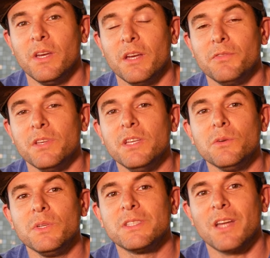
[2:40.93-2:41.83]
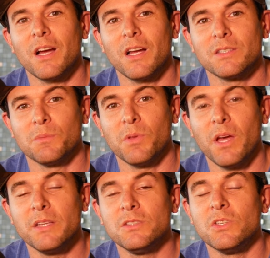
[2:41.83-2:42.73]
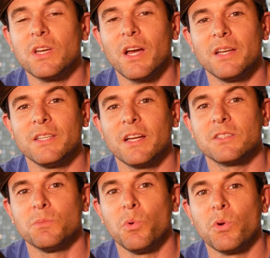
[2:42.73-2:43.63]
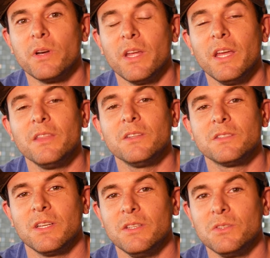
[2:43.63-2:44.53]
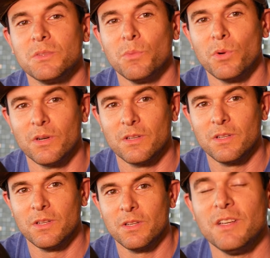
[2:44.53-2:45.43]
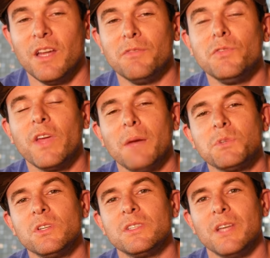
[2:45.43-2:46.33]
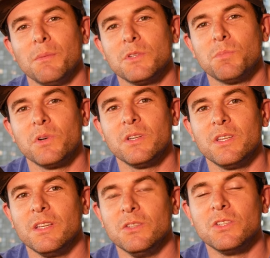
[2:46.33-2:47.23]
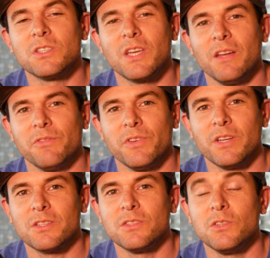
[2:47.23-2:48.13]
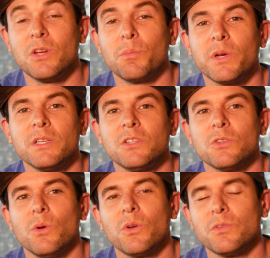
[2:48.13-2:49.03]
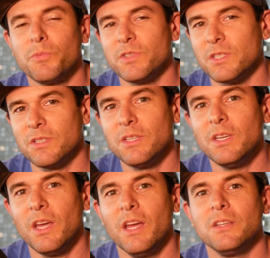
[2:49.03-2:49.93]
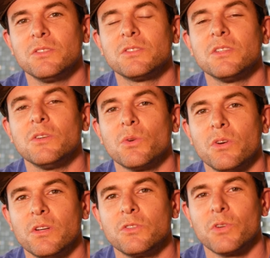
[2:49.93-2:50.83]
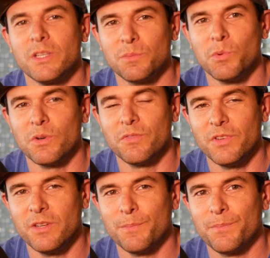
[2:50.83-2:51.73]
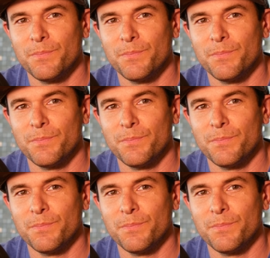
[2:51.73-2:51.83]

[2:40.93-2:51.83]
And if you need to restock on supplies, you can contact support and they'll send you some more. And if you've captured a damaged bird that you just can't fix, you can bring it to your local facility and you'll still earn a transport fee.